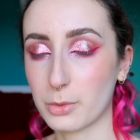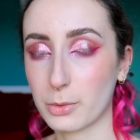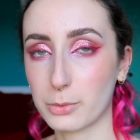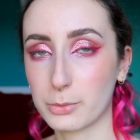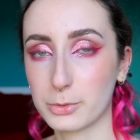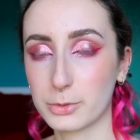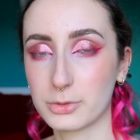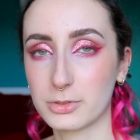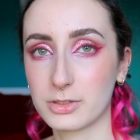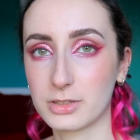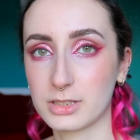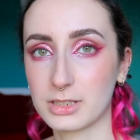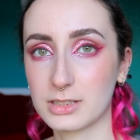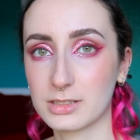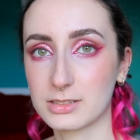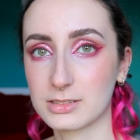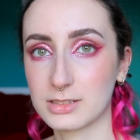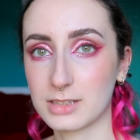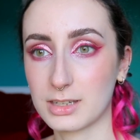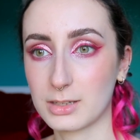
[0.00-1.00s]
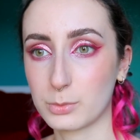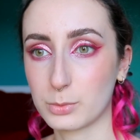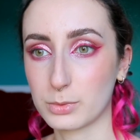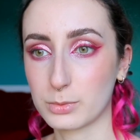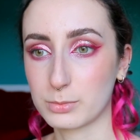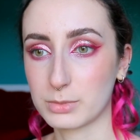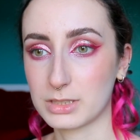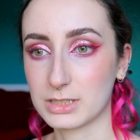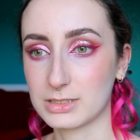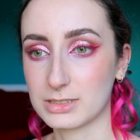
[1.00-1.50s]
through the link that
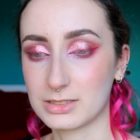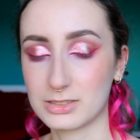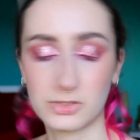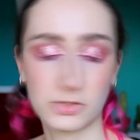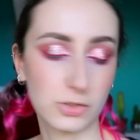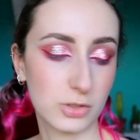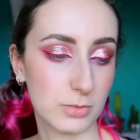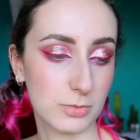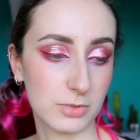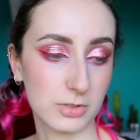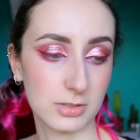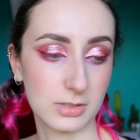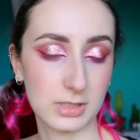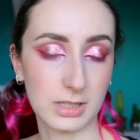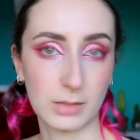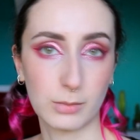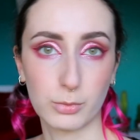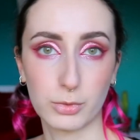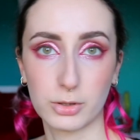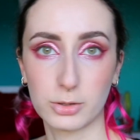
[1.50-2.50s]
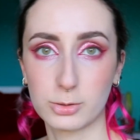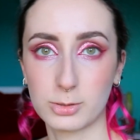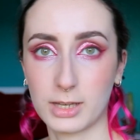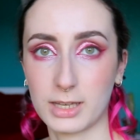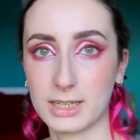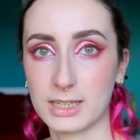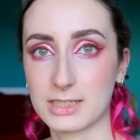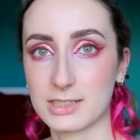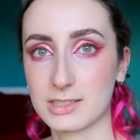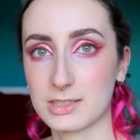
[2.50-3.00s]
will be in the description down below,
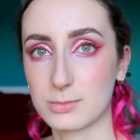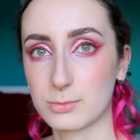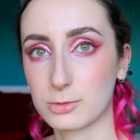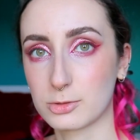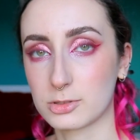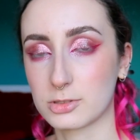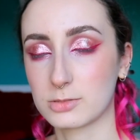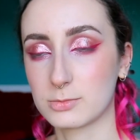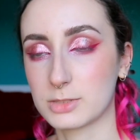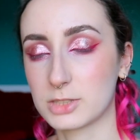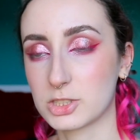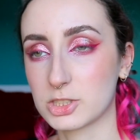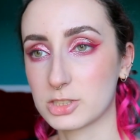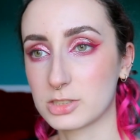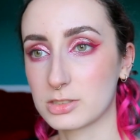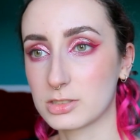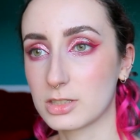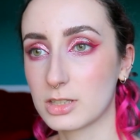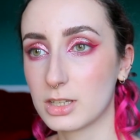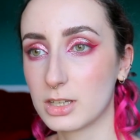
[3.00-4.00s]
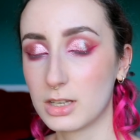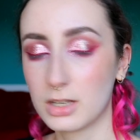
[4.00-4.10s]
I get a small commission